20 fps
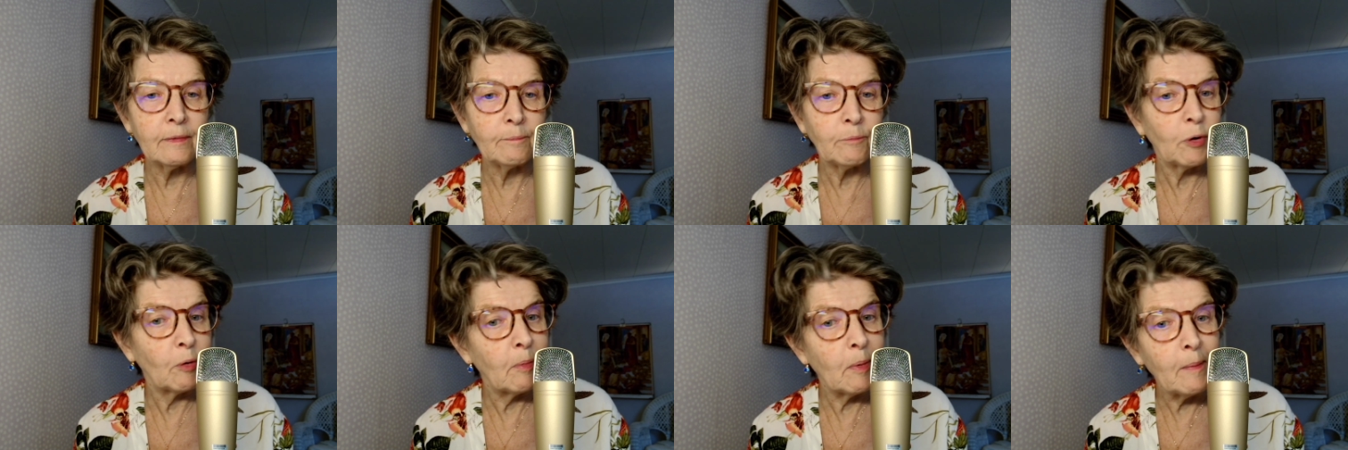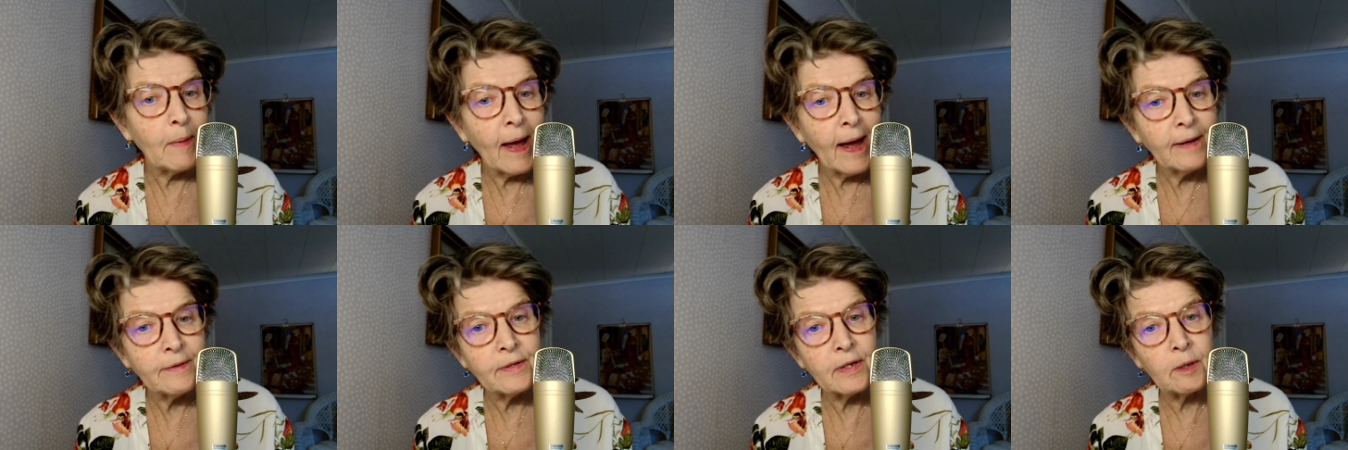
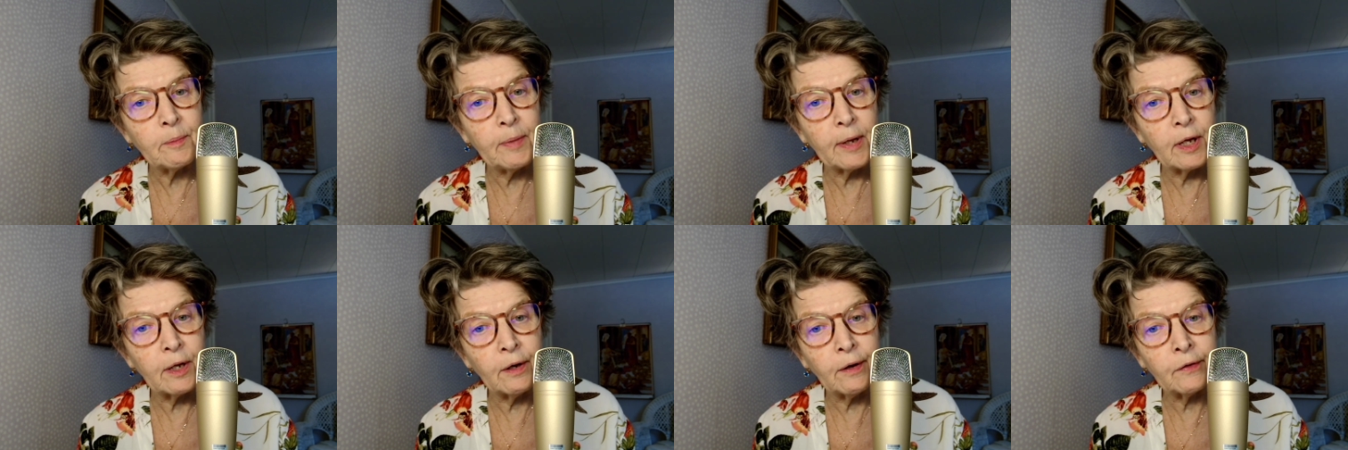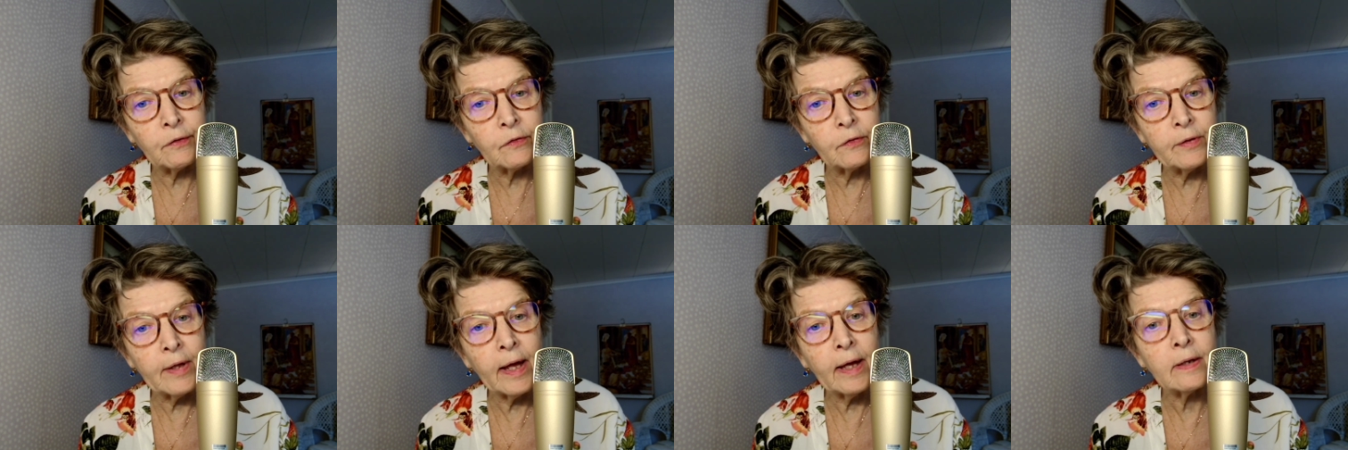problematic,
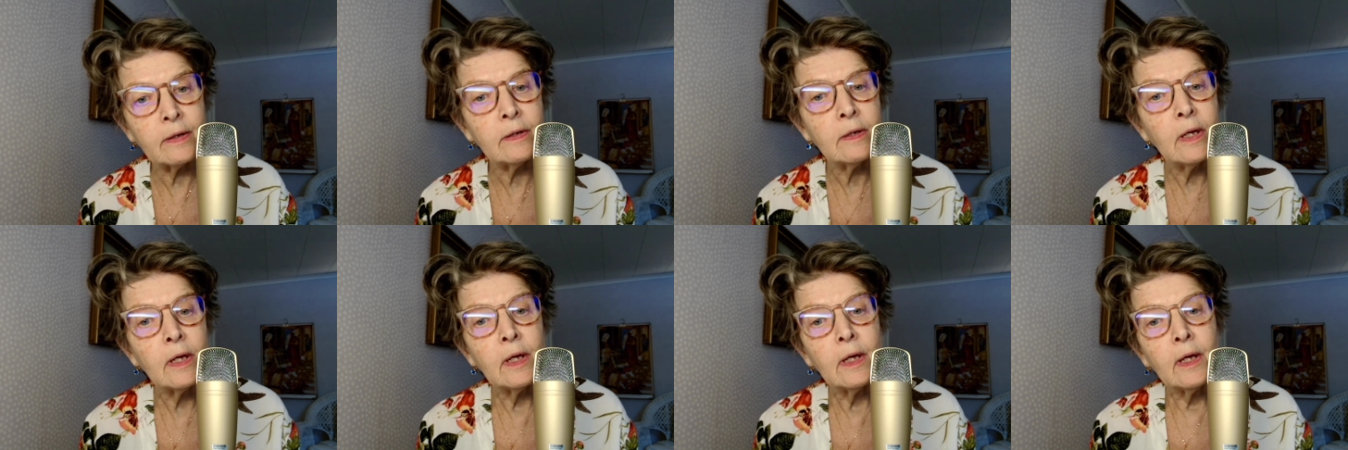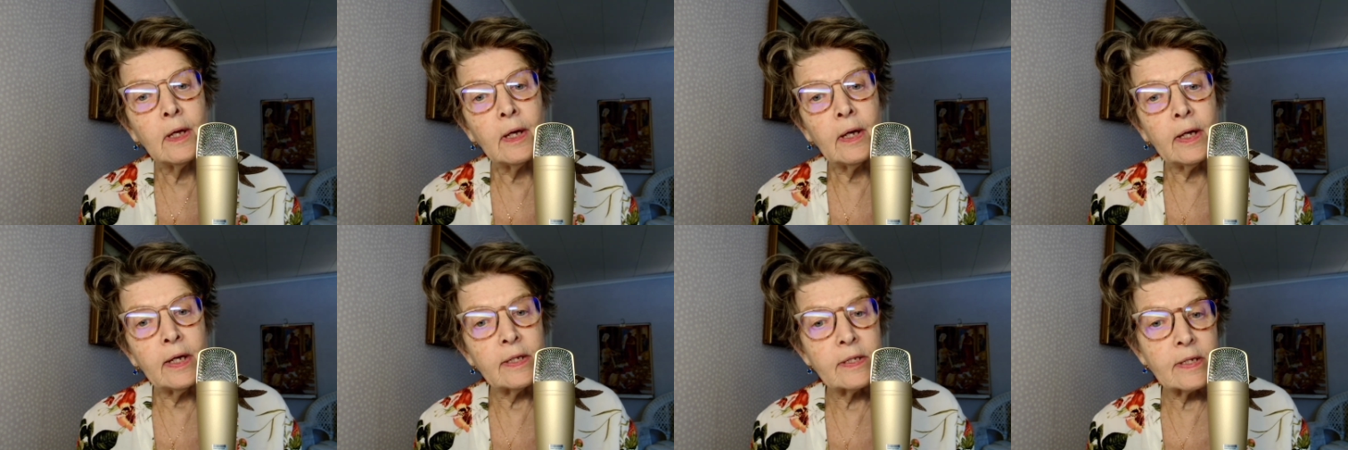because then
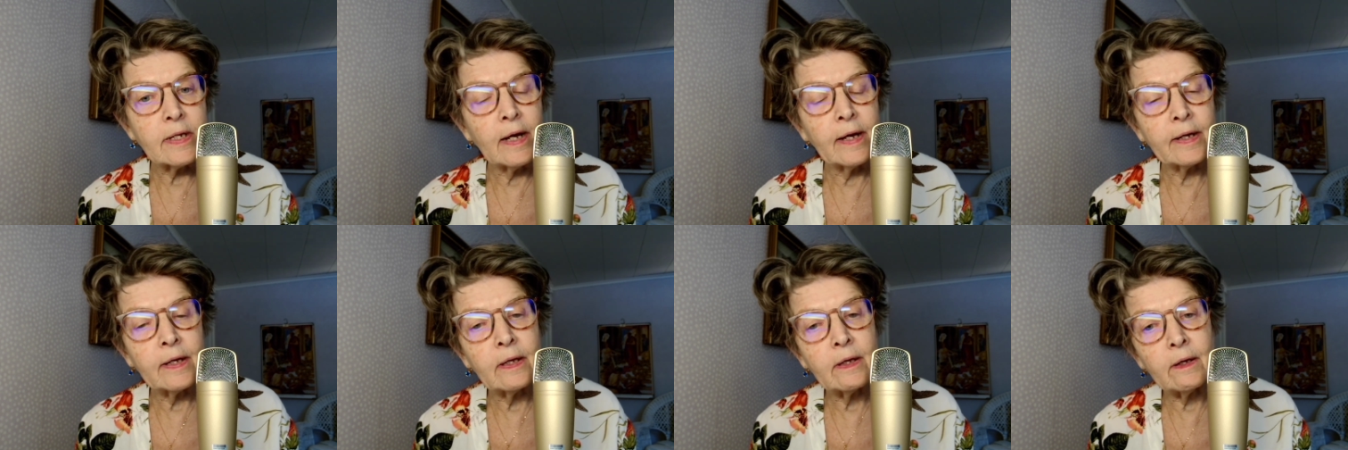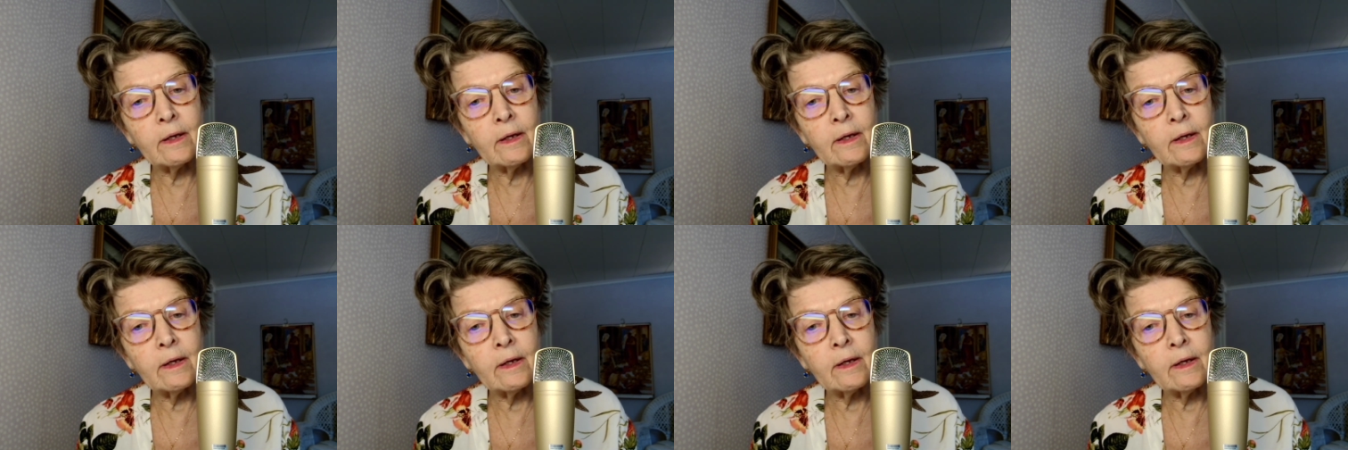it's like